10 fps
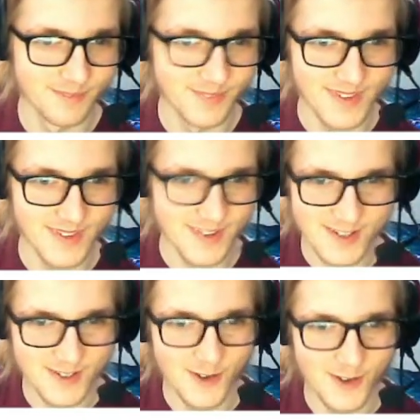Yeah, she's
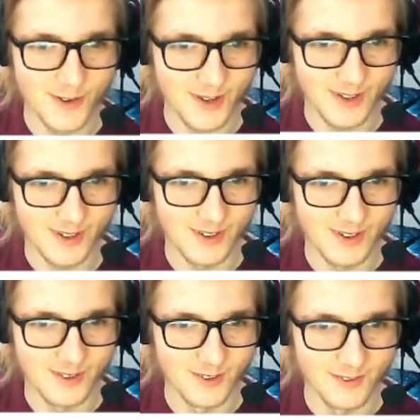going in
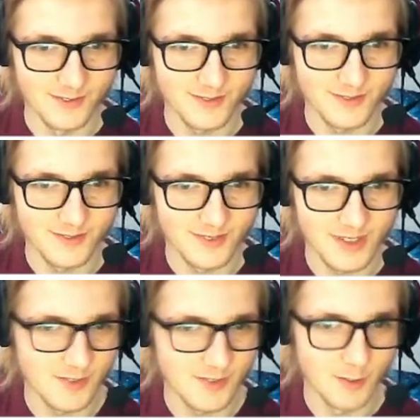love,
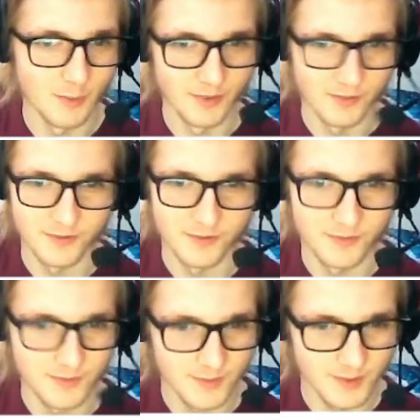even above
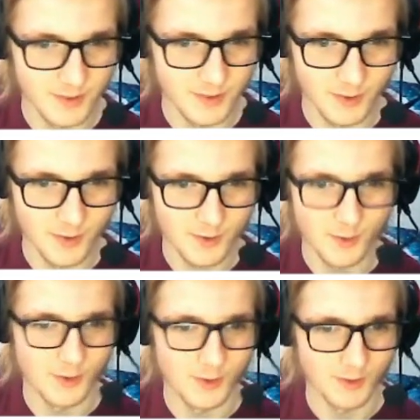Uncle
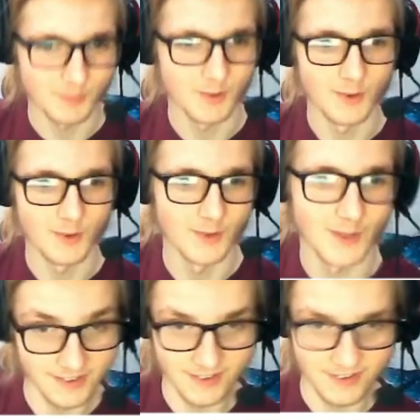Sean, I'm sorry.
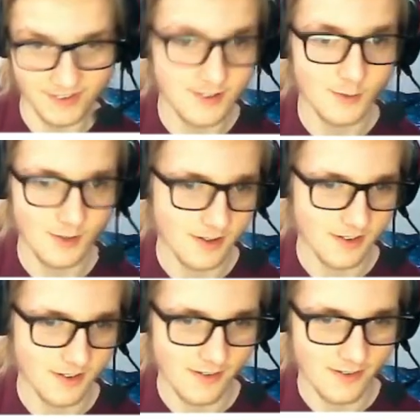It's the way it
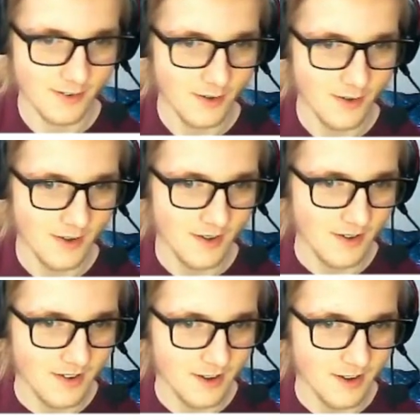is.
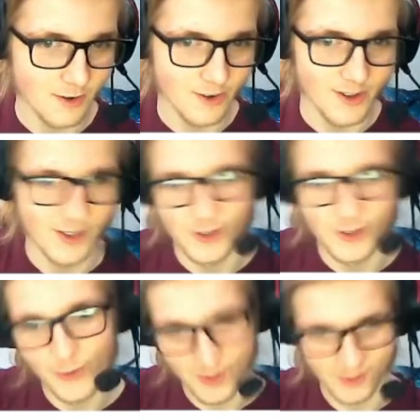Now,
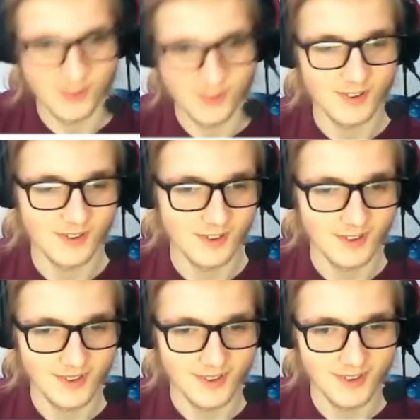Lucas,
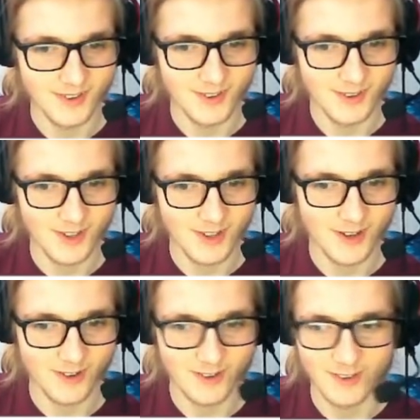another
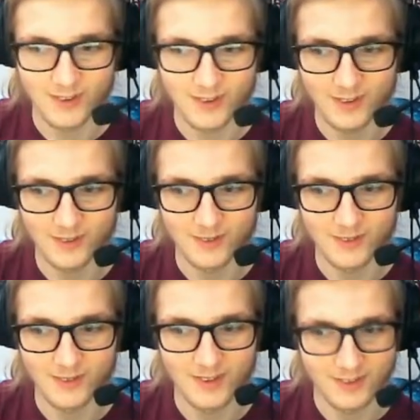character
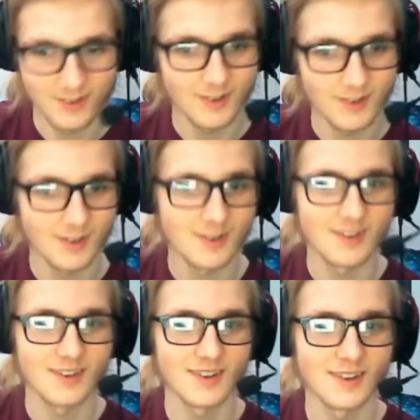disliked
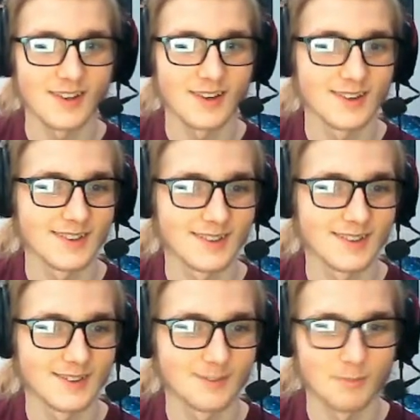
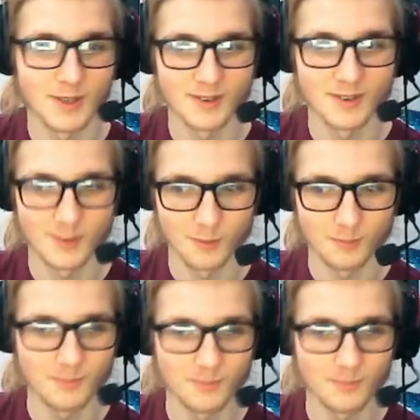by some.